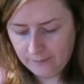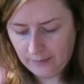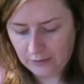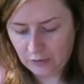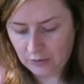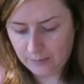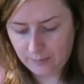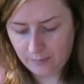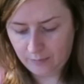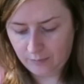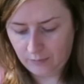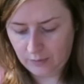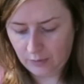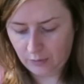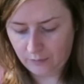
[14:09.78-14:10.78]
and just
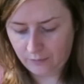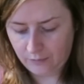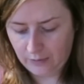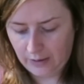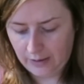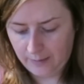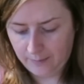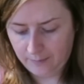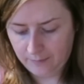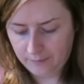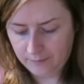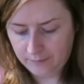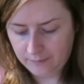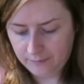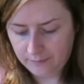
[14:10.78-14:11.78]
sort of
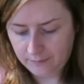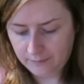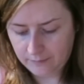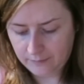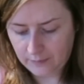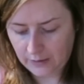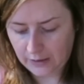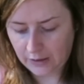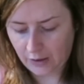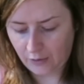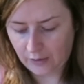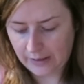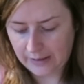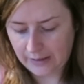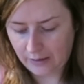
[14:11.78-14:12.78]
go
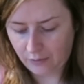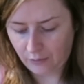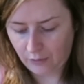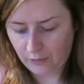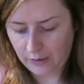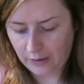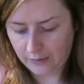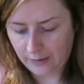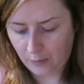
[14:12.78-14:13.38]
cleanly through the yarn.